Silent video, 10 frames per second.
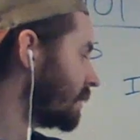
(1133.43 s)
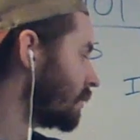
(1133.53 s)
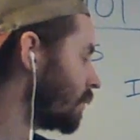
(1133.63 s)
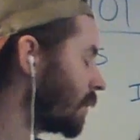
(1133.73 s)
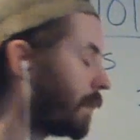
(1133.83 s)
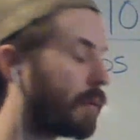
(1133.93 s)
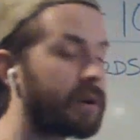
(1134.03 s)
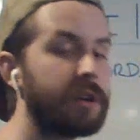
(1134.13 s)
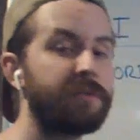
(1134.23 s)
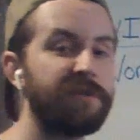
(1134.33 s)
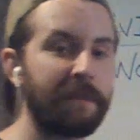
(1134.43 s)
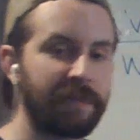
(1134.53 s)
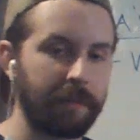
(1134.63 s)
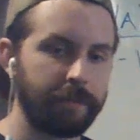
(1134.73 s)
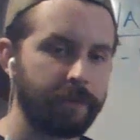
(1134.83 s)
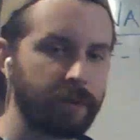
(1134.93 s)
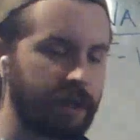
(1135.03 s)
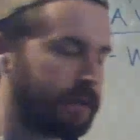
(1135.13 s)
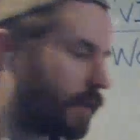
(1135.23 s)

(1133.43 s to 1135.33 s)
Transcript: But we're going to flip them, okay?